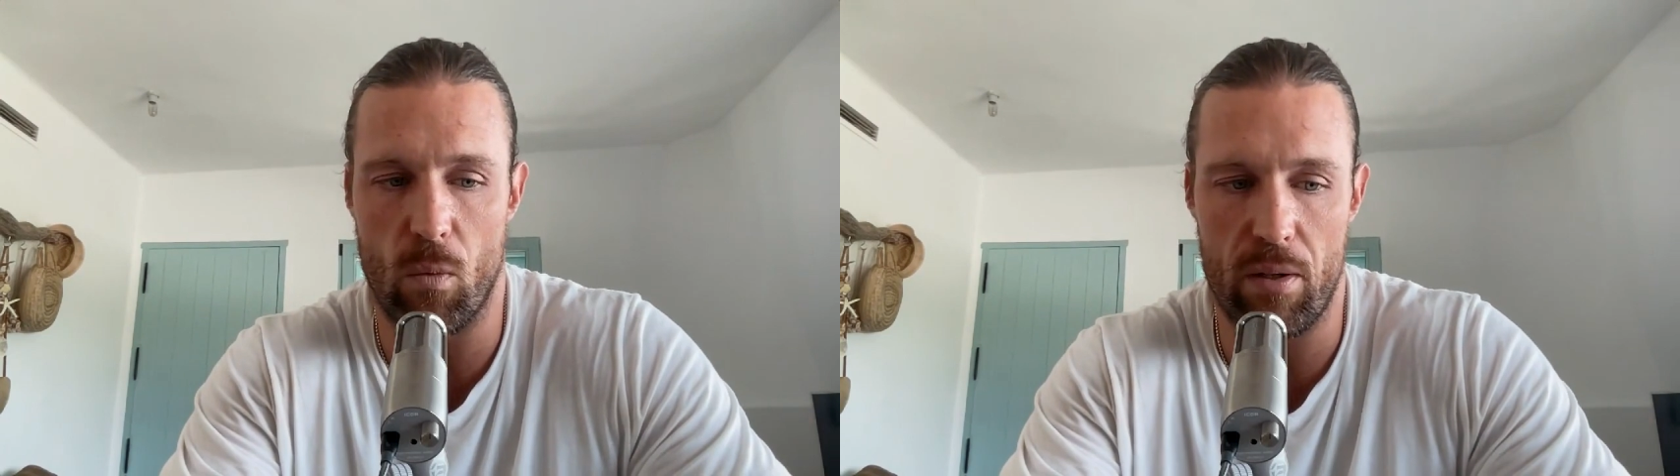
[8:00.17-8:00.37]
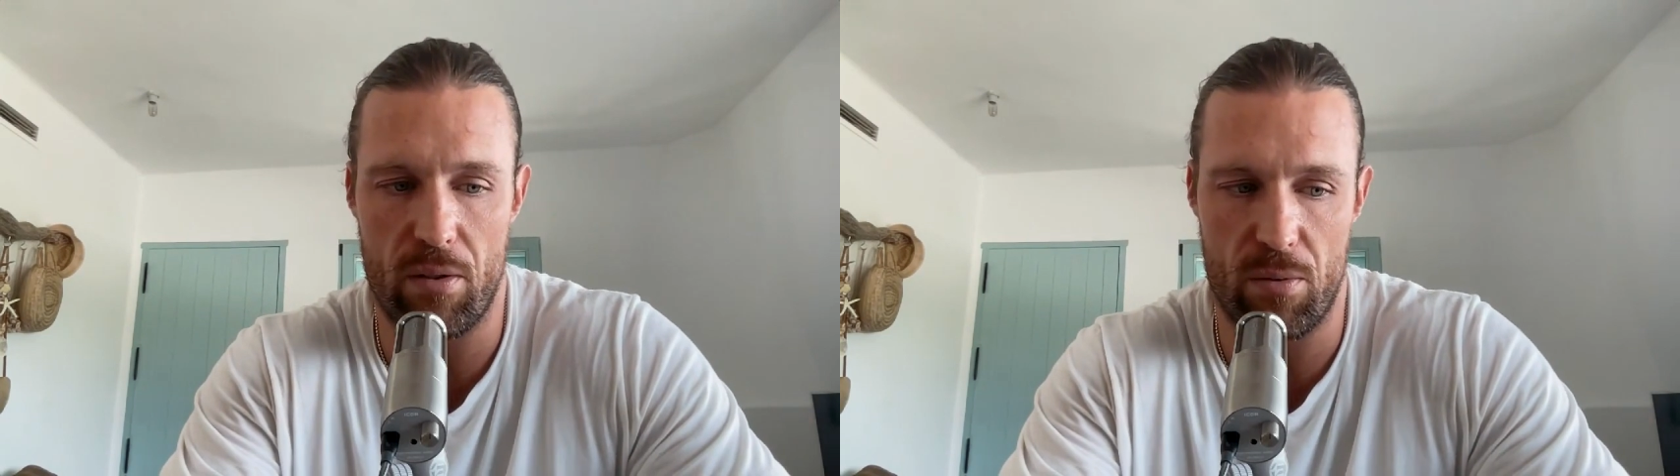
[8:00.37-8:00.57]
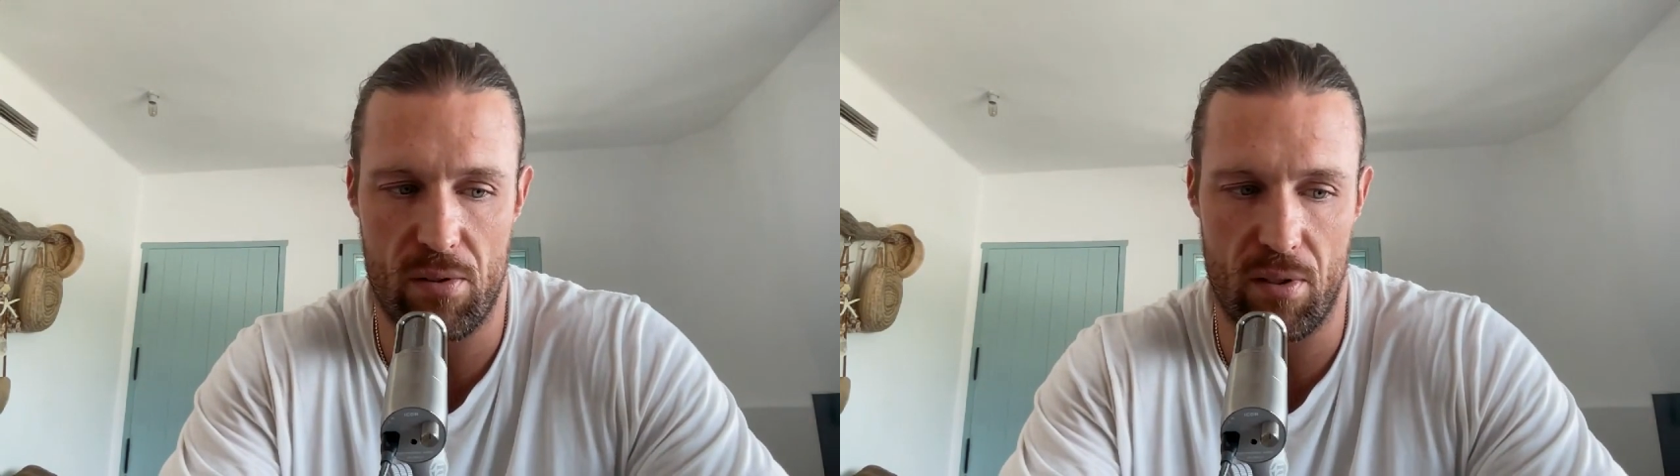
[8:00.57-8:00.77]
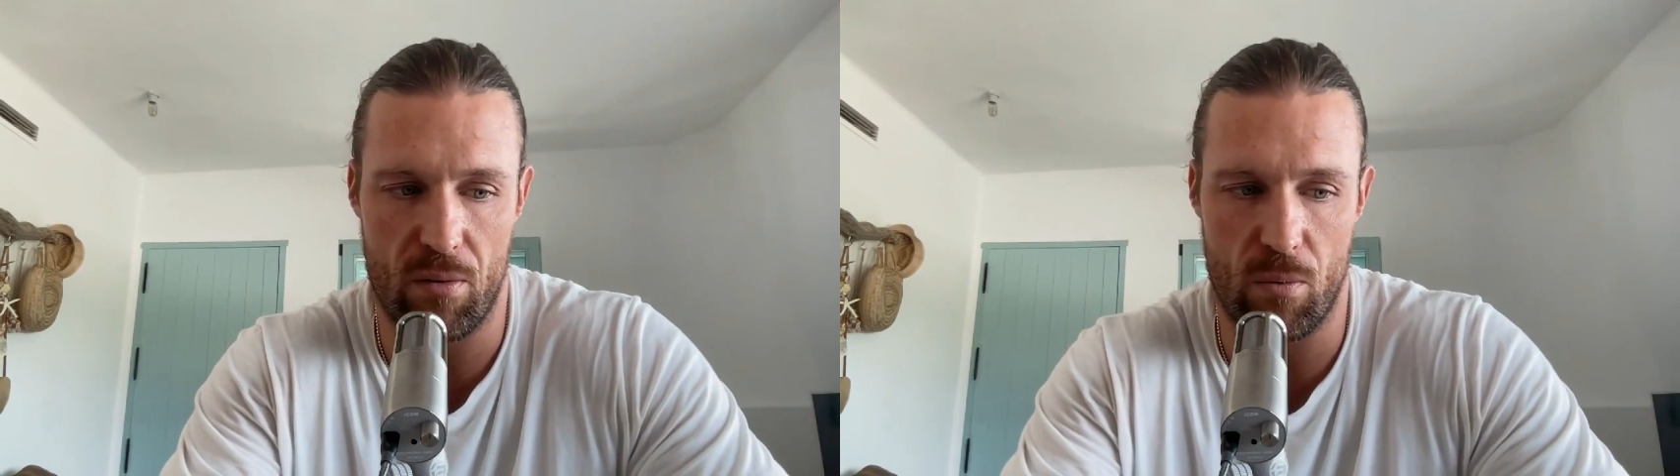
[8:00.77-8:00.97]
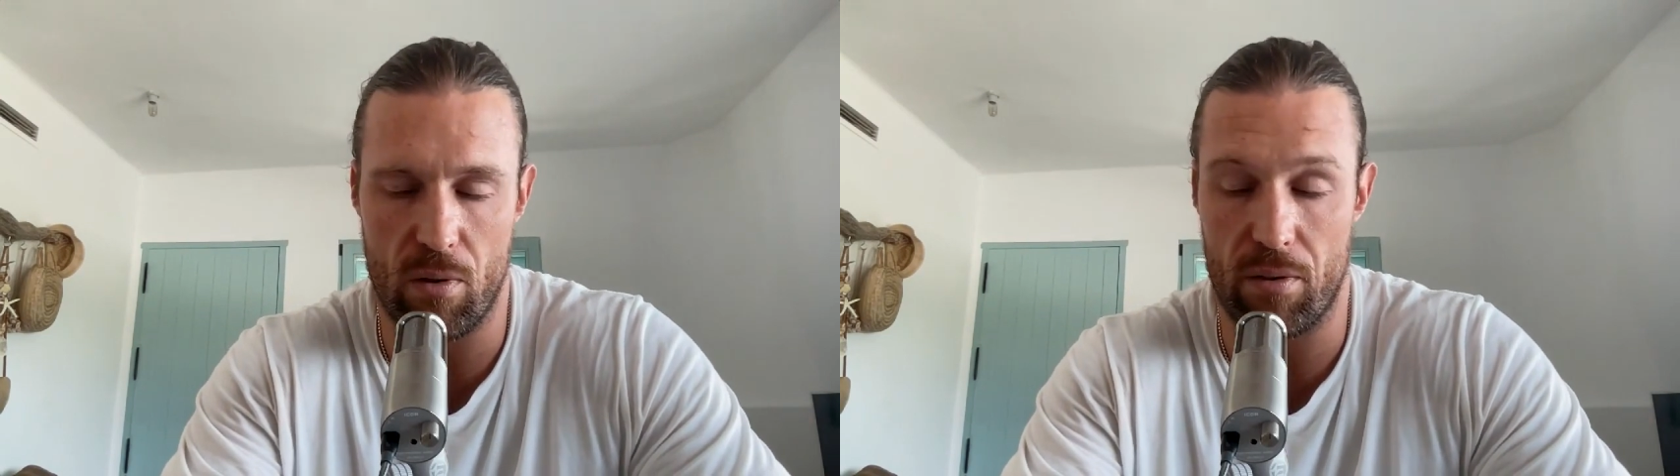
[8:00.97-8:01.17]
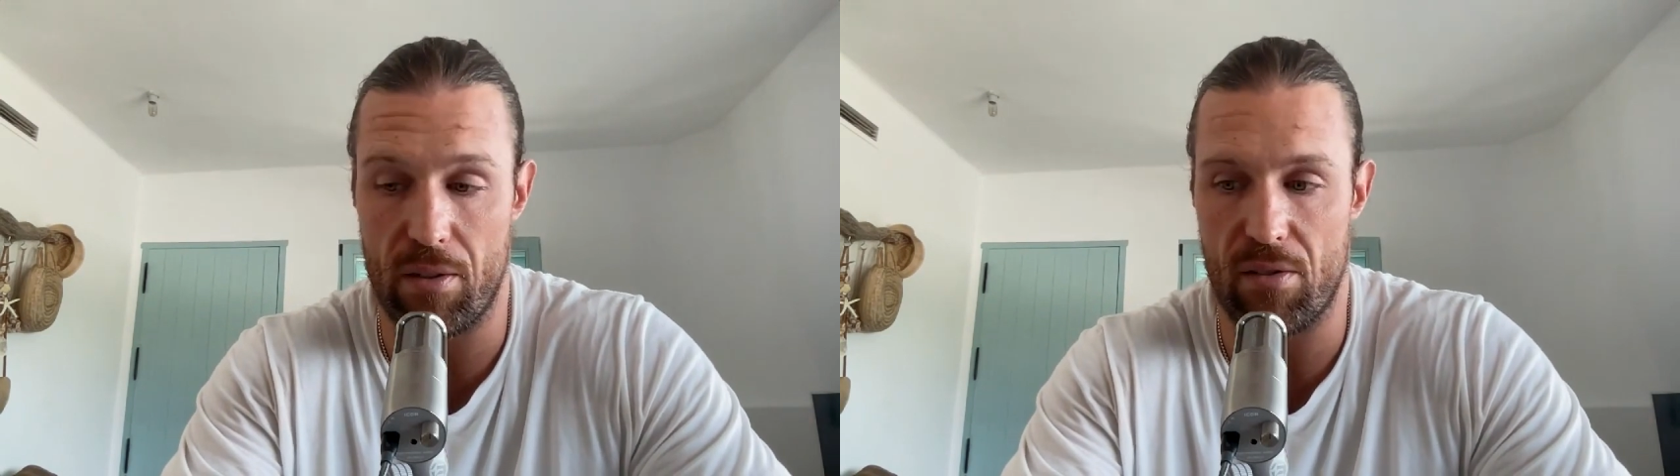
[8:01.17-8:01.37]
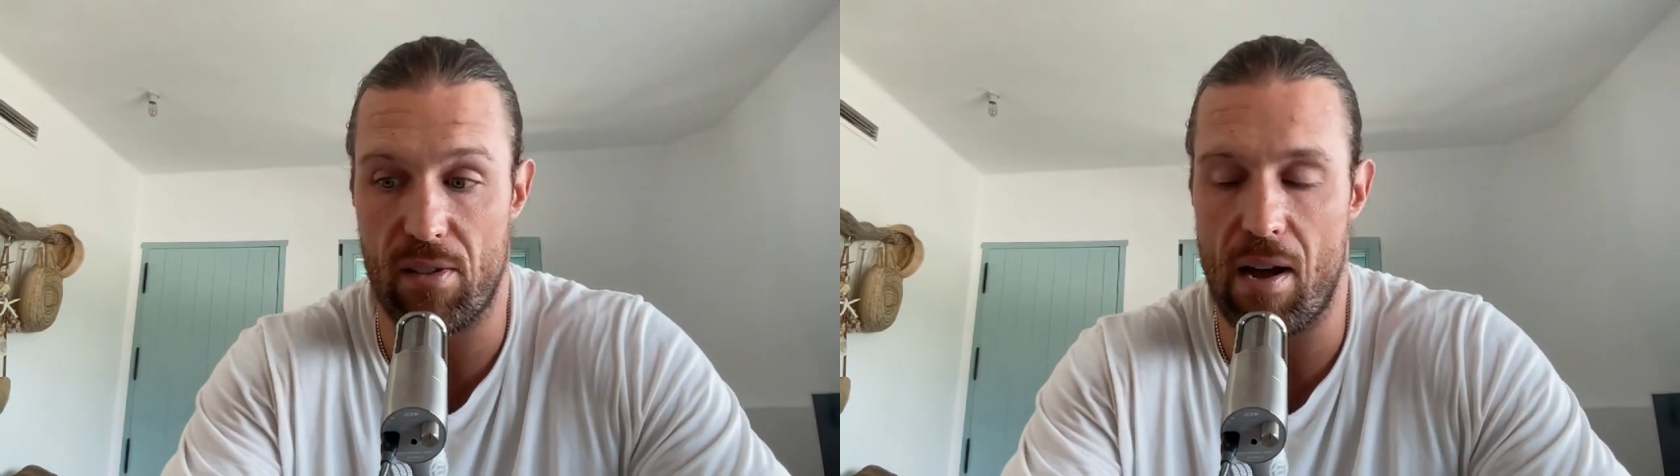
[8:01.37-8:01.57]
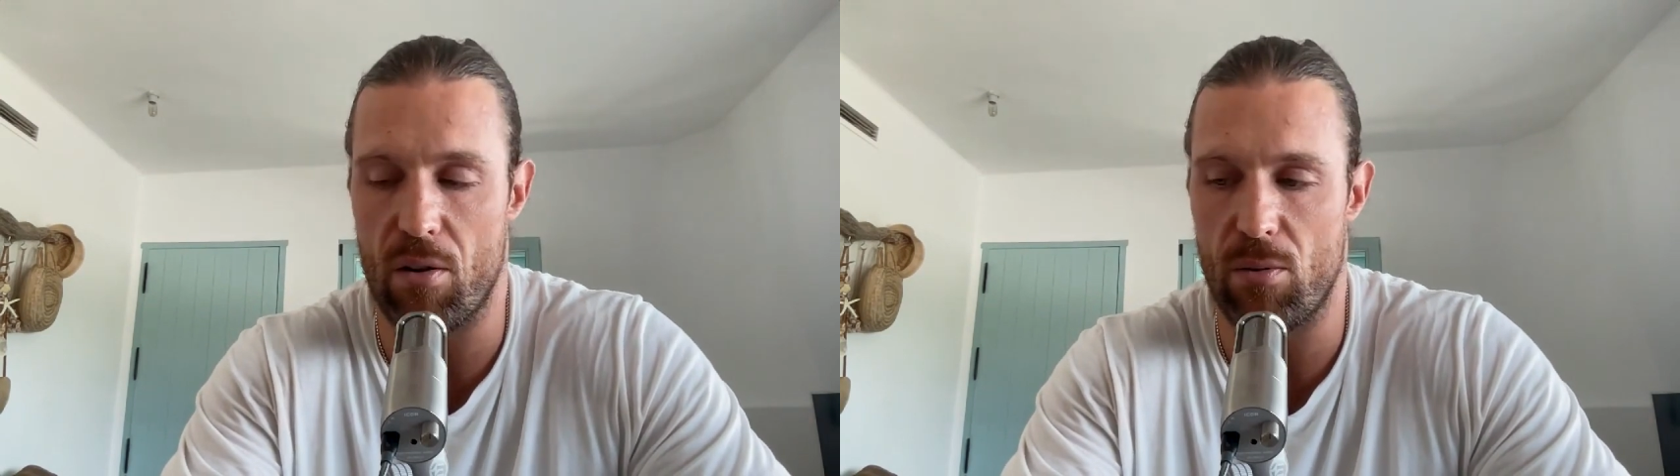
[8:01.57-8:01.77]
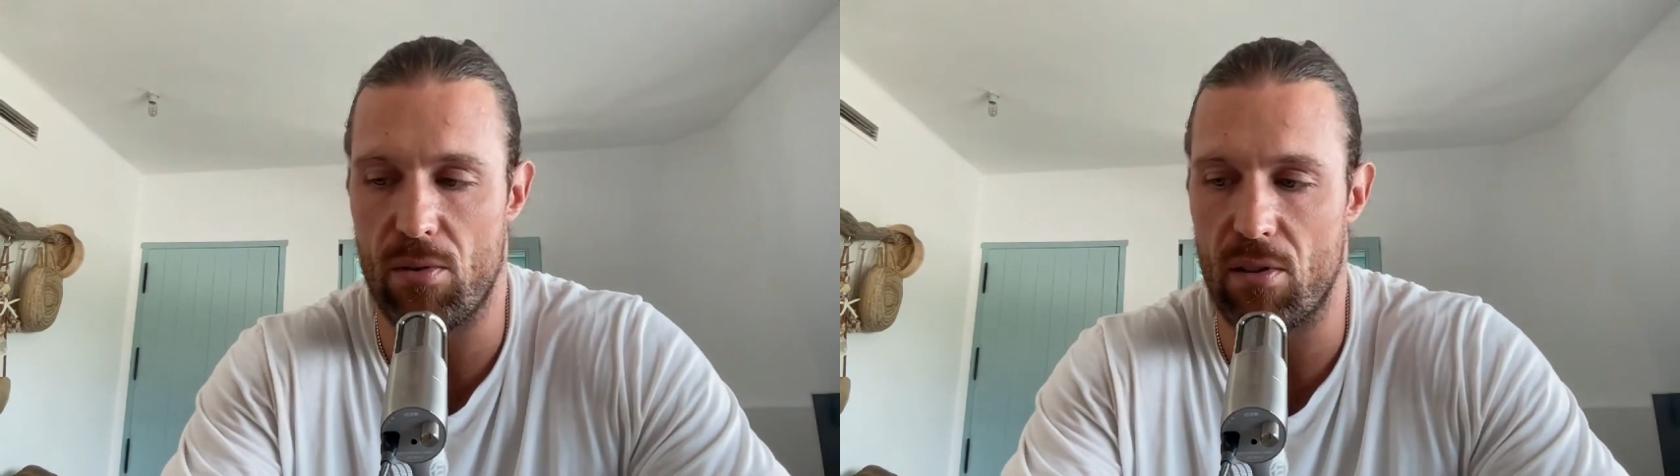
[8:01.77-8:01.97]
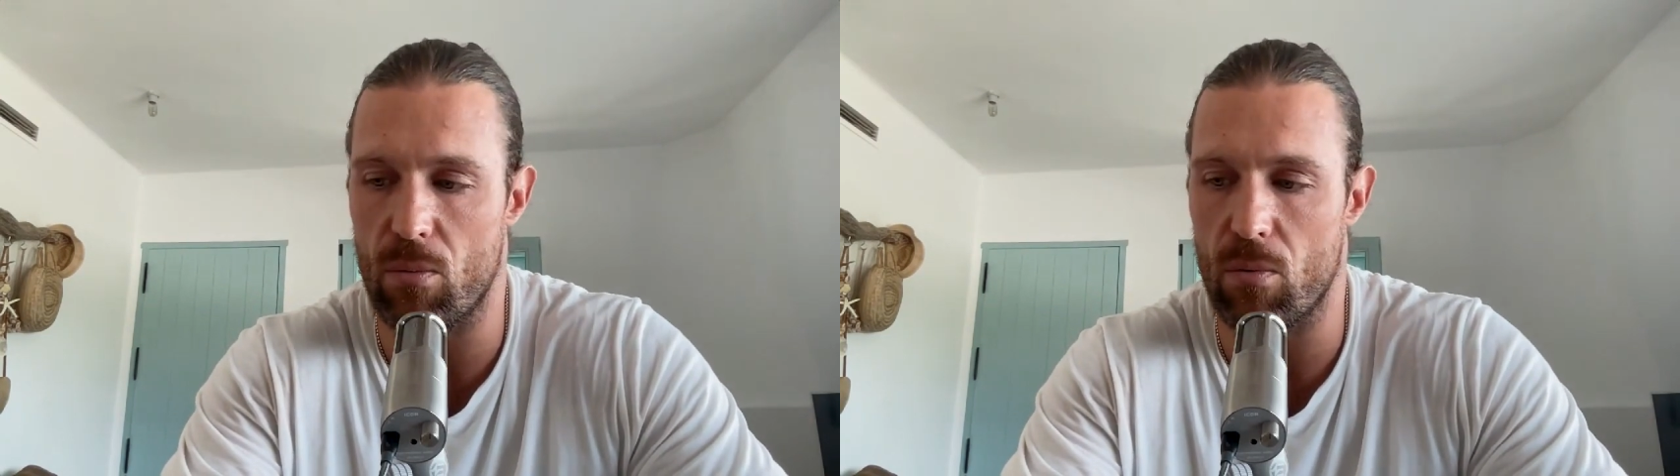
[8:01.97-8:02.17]
what you see in the world, not just how you
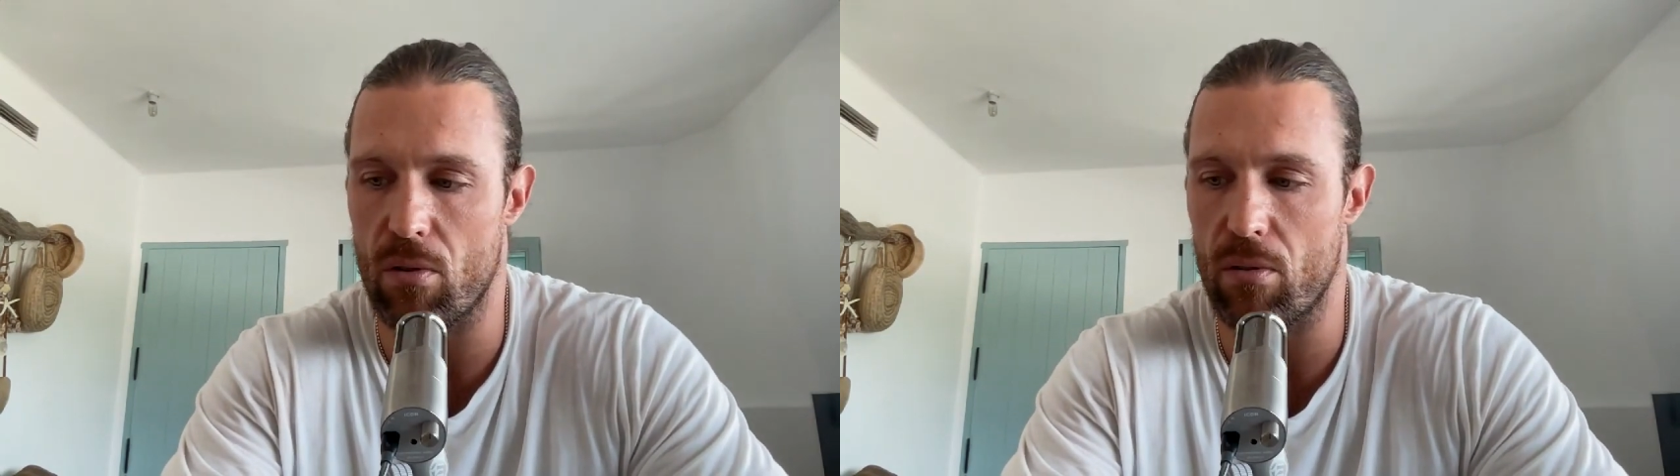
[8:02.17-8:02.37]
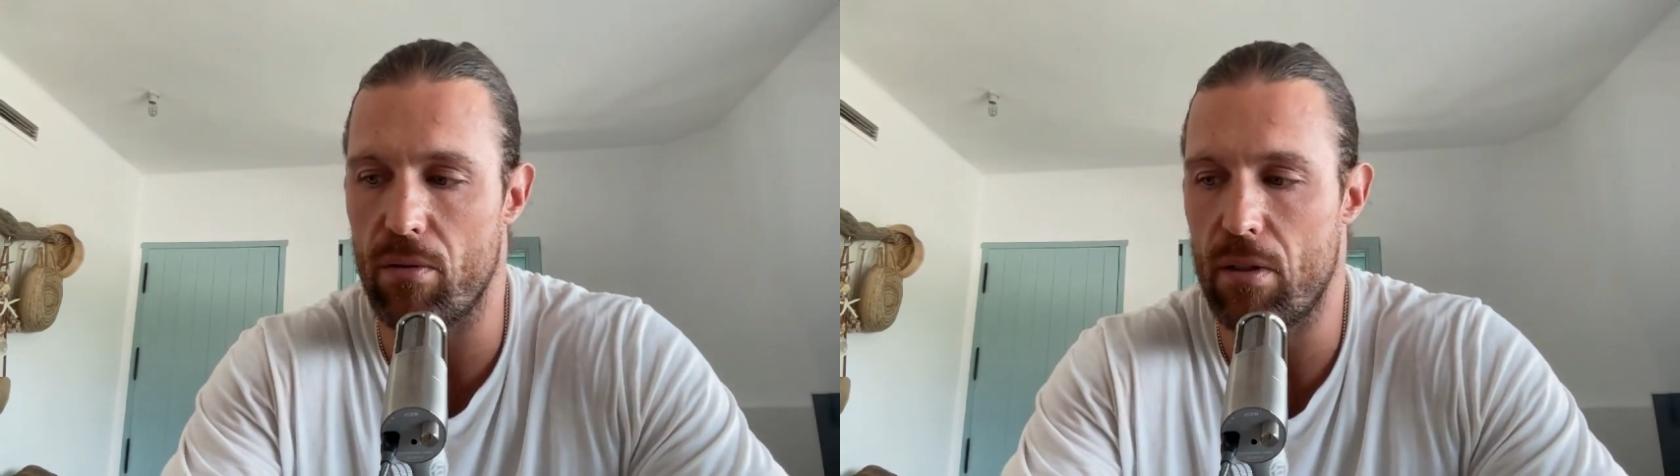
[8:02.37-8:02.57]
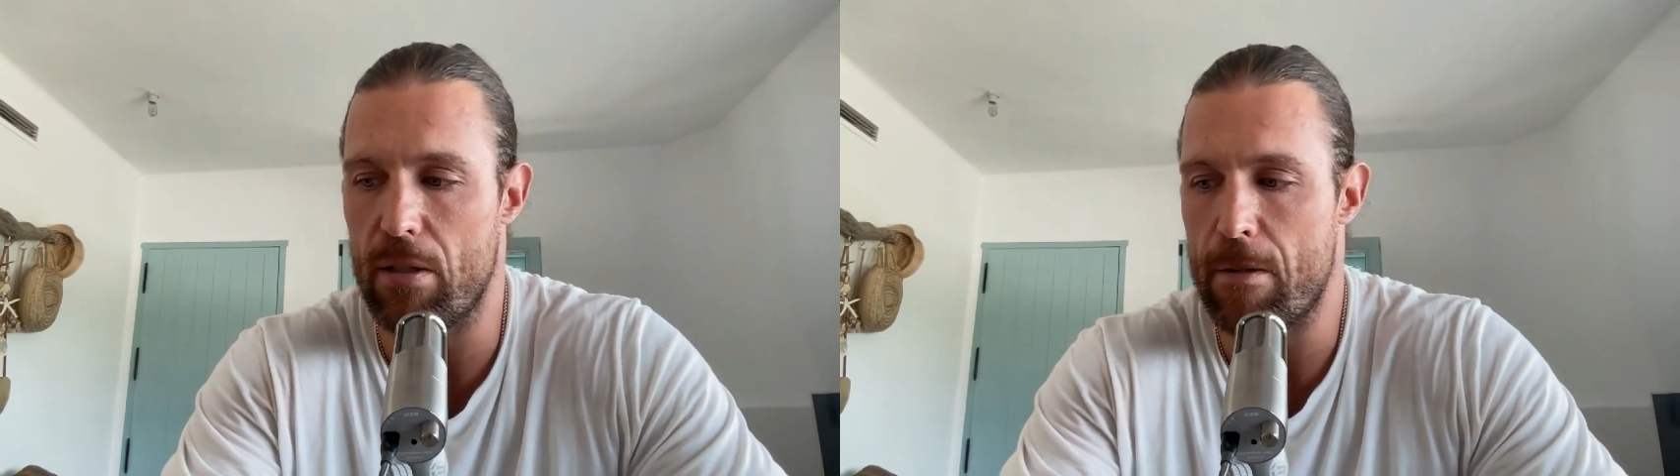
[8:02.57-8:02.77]
see the world.